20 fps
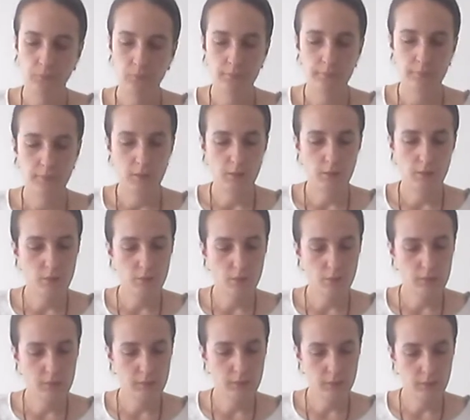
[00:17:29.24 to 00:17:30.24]
Then
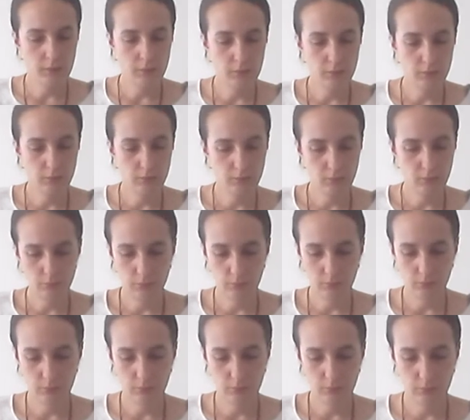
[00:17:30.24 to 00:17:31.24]
I think
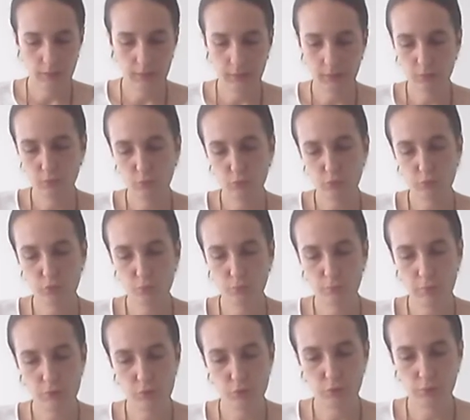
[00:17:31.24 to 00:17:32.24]
I can also
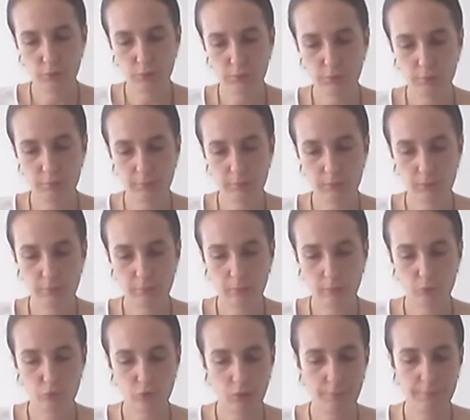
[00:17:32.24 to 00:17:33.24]
mention a little bit
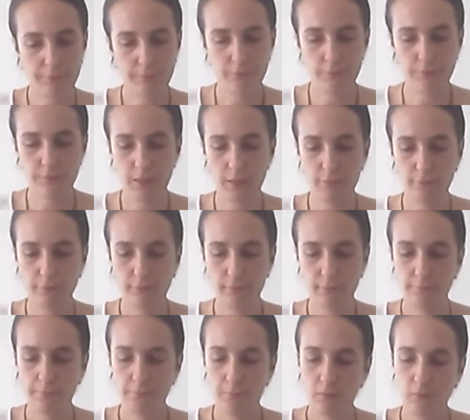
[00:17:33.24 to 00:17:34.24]
about chapter 7.
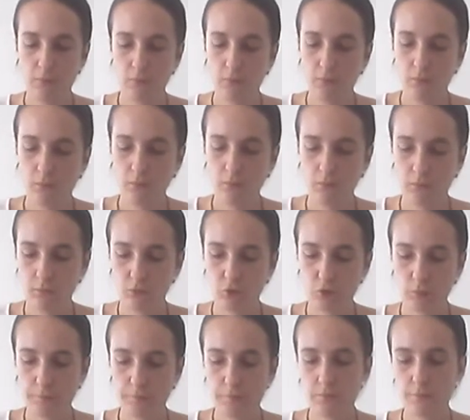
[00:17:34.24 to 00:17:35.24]

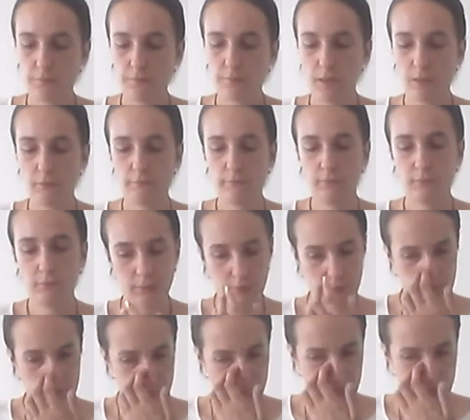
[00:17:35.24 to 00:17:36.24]
Chapter 7
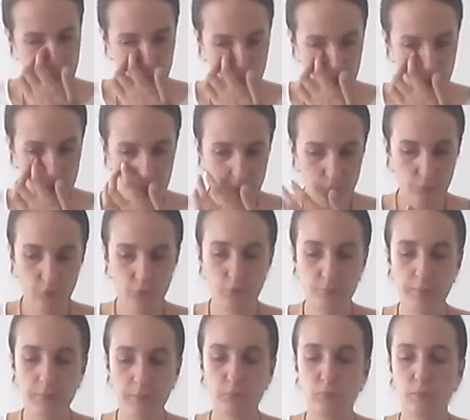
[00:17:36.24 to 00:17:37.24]
is about the
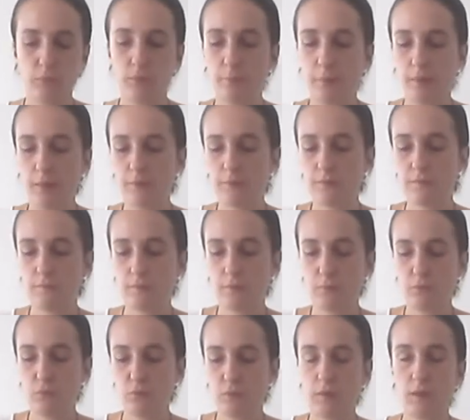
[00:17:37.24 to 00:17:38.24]
difference between passive
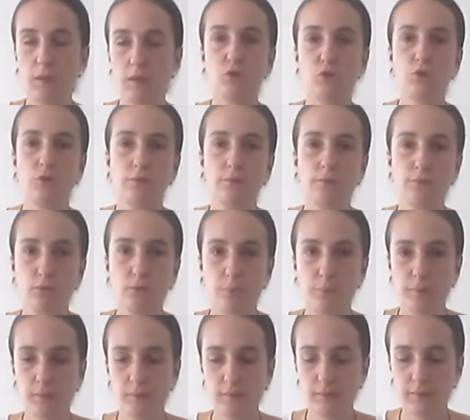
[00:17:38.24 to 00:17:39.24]
communication and
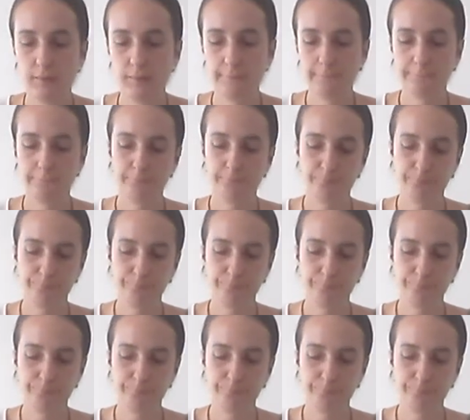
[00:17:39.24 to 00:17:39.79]
stupidity.